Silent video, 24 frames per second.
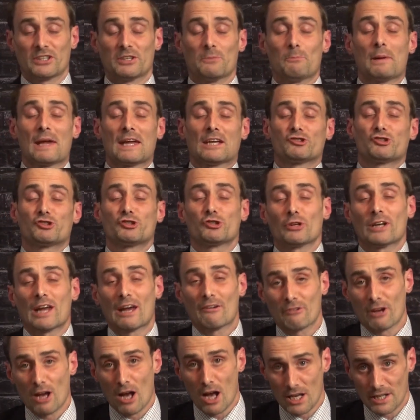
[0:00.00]
debate should
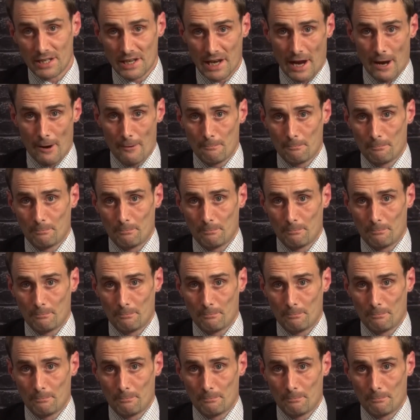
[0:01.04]
have gone down.